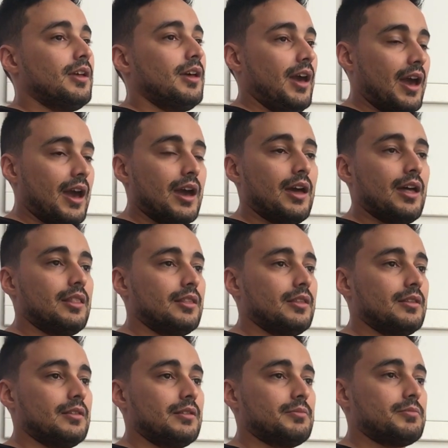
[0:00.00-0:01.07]
And
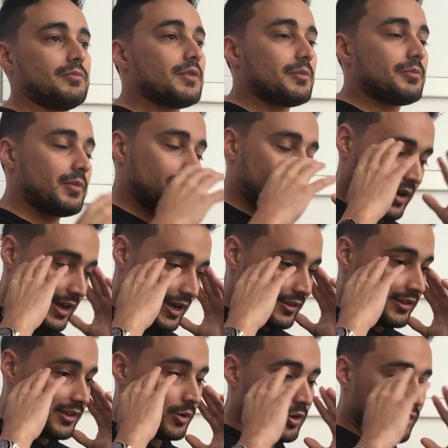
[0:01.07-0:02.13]
my
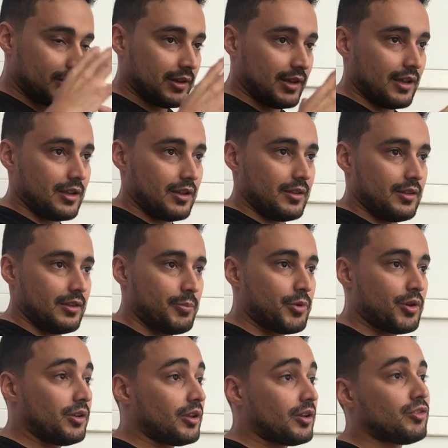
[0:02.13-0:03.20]
idea was like, the
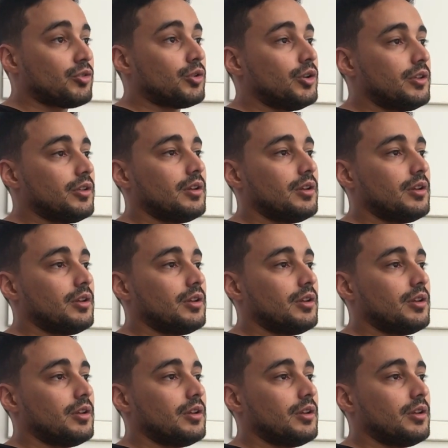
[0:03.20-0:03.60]
product's good.